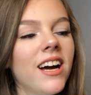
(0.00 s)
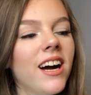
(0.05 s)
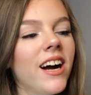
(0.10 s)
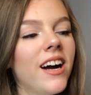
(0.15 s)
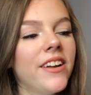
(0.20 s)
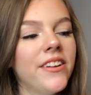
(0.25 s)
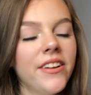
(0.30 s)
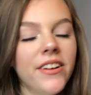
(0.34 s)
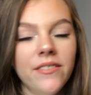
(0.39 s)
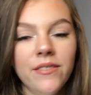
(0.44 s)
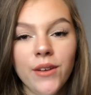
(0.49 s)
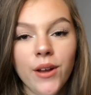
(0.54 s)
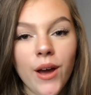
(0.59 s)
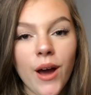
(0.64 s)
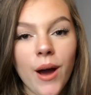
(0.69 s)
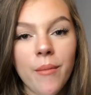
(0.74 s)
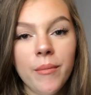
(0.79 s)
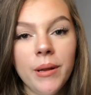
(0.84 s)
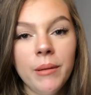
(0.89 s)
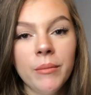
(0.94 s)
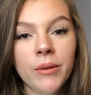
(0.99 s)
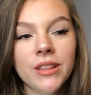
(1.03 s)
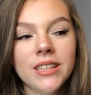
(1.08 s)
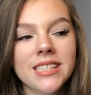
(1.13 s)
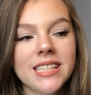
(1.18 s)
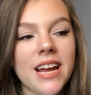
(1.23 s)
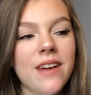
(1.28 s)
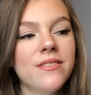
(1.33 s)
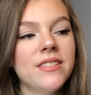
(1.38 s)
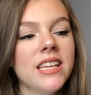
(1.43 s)
I don't even know how many months
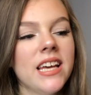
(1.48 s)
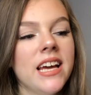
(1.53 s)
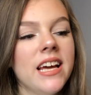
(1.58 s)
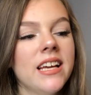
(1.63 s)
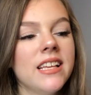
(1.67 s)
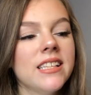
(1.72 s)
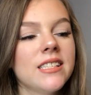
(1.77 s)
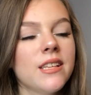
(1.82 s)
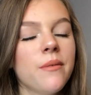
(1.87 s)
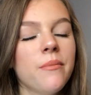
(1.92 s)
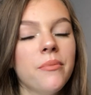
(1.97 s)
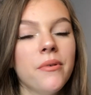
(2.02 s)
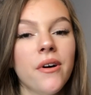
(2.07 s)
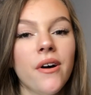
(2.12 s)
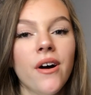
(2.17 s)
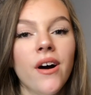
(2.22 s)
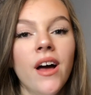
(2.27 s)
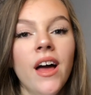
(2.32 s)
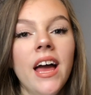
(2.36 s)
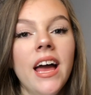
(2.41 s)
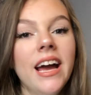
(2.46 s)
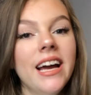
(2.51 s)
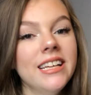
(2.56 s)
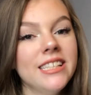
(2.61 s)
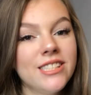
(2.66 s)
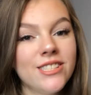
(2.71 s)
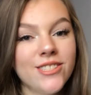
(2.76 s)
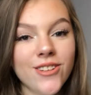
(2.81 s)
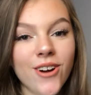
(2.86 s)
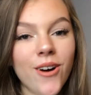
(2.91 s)
left it is, but
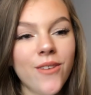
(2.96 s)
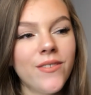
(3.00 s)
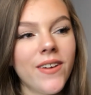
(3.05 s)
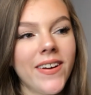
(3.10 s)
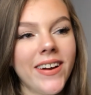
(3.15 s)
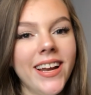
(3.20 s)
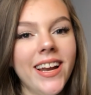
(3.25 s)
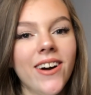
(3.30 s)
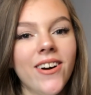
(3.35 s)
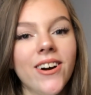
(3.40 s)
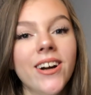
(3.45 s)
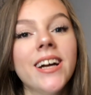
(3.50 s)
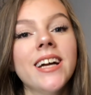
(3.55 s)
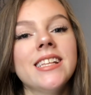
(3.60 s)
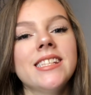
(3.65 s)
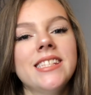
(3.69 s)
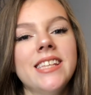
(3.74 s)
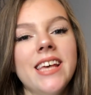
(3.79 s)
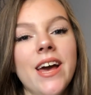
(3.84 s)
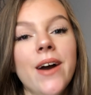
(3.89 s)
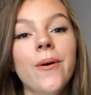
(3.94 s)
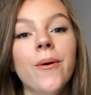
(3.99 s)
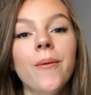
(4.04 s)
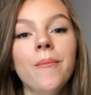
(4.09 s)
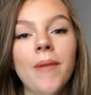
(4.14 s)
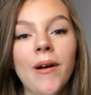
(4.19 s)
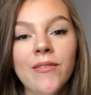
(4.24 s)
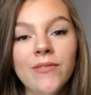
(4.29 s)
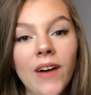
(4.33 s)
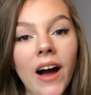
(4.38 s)
it's not very long until
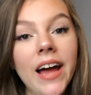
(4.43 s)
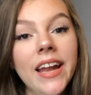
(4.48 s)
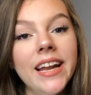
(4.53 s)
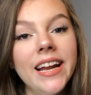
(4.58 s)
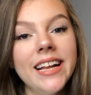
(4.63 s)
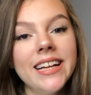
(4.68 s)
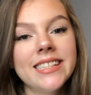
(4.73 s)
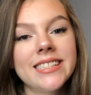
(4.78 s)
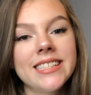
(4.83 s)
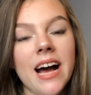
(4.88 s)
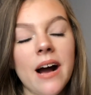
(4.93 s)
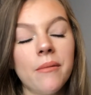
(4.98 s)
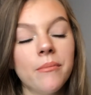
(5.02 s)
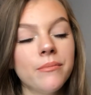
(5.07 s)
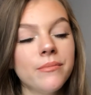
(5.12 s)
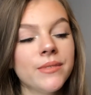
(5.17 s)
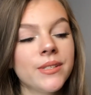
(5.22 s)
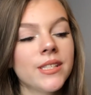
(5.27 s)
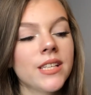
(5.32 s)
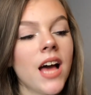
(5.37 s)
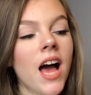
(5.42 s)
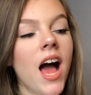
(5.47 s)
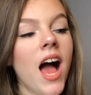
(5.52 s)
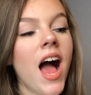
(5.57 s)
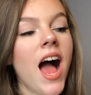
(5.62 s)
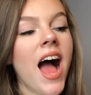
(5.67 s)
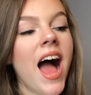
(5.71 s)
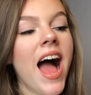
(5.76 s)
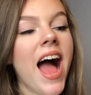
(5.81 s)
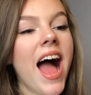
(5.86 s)
my final exams.
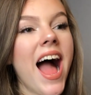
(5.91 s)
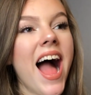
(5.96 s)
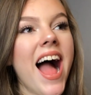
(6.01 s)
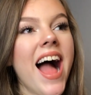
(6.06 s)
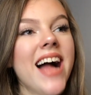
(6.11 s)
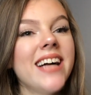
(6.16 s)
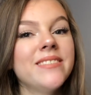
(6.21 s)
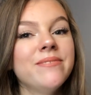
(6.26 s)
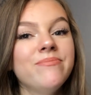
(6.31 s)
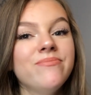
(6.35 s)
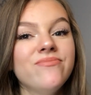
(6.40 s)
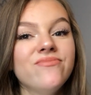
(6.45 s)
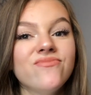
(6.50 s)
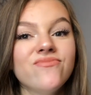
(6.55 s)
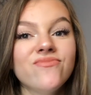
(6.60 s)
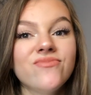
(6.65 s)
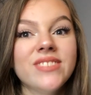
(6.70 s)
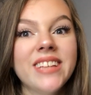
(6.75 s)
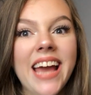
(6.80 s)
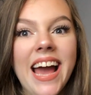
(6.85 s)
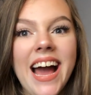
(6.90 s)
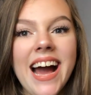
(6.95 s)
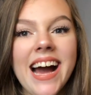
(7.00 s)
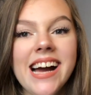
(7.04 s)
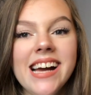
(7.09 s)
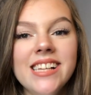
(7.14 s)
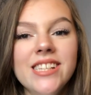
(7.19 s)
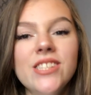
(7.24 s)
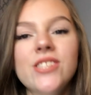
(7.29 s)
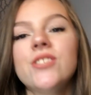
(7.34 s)
Um,
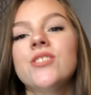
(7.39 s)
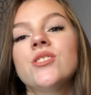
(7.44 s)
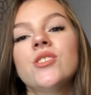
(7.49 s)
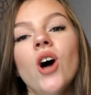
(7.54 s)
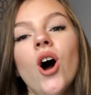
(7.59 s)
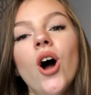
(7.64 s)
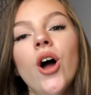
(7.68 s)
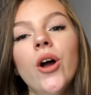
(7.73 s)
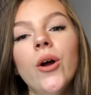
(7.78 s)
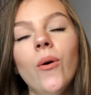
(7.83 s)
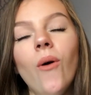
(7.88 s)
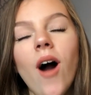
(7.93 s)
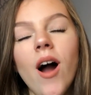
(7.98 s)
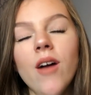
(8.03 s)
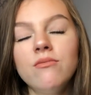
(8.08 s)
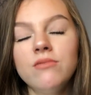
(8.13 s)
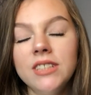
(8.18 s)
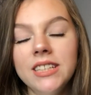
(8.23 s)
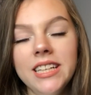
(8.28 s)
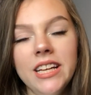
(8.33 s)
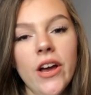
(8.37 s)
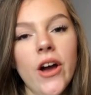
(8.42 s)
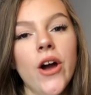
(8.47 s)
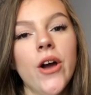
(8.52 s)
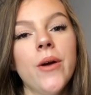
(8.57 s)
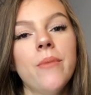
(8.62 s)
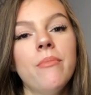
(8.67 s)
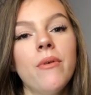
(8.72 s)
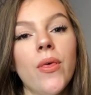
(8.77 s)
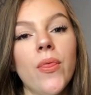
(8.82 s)
yeah, so I really
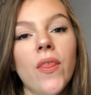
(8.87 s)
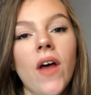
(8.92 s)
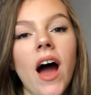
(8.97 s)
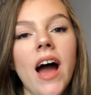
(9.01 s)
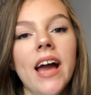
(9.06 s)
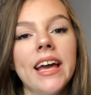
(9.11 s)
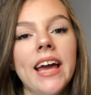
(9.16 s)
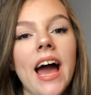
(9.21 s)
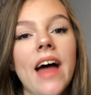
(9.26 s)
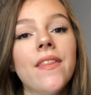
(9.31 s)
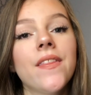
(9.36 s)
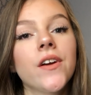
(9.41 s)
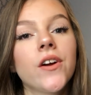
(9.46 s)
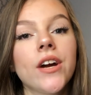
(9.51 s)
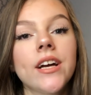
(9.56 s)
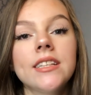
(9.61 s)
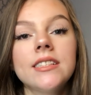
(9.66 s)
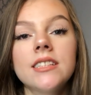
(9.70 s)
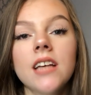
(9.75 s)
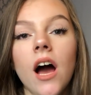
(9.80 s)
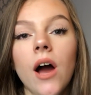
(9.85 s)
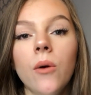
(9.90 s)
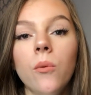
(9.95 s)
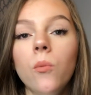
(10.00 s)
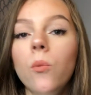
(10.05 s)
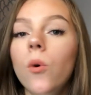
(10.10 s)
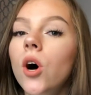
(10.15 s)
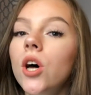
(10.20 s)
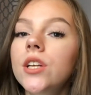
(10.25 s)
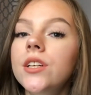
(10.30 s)
hope that I get the grades I
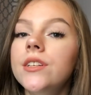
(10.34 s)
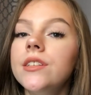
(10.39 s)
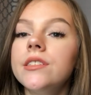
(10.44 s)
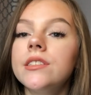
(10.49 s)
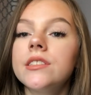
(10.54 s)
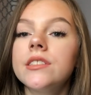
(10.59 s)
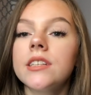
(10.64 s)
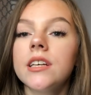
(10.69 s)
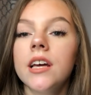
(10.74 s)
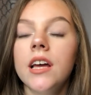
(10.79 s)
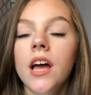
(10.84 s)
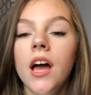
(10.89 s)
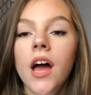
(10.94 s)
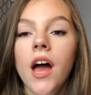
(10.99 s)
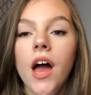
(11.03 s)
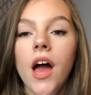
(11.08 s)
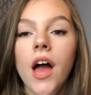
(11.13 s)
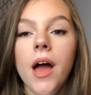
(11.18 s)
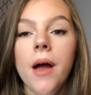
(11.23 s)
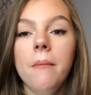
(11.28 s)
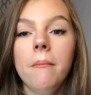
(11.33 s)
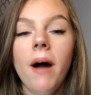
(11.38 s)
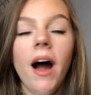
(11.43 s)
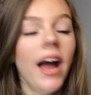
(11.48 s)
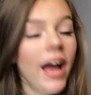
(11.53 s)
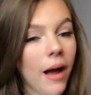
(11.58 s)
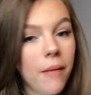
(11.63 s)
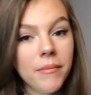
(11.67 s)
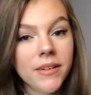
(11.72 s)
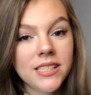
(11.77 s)
want. Um,
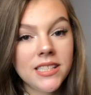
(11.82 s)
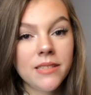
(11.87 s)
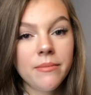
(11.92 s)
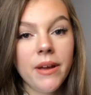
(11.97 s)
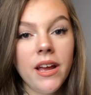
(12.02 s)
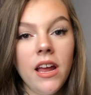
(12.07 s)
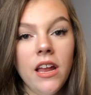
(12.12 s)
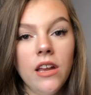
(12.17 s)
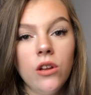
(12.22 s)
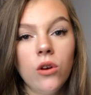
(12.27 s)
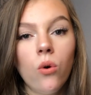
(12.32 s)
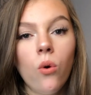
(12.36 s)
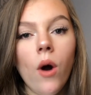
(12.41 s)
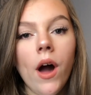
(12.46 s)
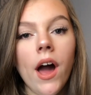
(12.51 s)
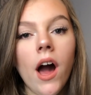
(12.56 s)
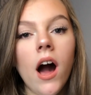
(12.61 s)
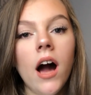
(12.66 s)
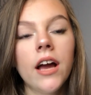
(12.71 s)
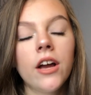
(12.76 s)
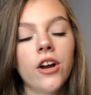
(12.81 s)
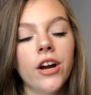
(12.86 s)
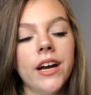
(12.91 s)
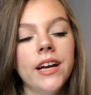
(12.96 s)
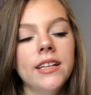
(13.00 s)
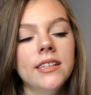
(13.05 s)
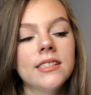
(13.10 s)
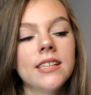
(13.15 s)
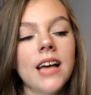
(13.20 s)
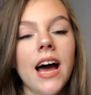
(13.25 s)
I am estimated quite high
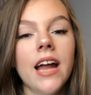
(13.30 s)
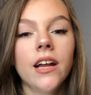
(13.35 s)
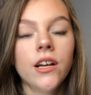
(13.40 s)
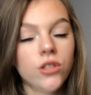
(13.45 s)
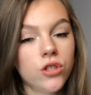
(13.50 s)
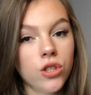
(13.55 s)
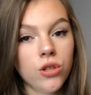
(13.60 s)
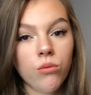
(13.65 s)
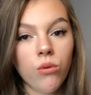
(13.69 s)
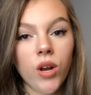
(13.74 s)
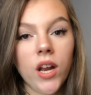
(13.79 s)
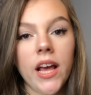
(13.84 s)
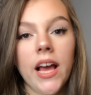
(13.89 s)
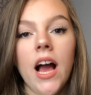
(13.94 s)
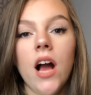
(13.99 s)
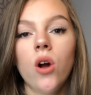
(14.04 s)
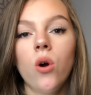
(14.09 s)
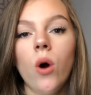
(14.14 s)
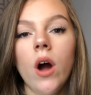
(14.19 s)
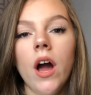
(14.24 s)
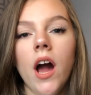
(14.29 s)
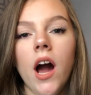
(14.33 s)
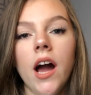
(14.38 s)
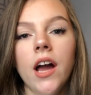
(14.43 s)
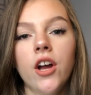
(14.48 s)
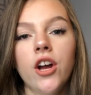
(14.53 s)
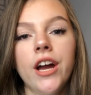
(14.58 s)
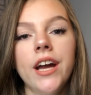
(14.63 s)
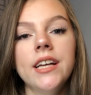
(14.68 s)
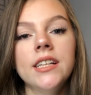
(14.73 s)
grades and I do want to get quite high
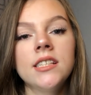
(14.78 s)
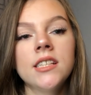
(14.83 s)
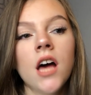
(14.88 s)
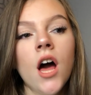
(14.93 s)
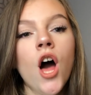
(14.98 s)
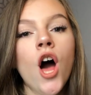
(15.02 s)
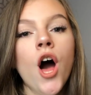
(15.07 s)
grades,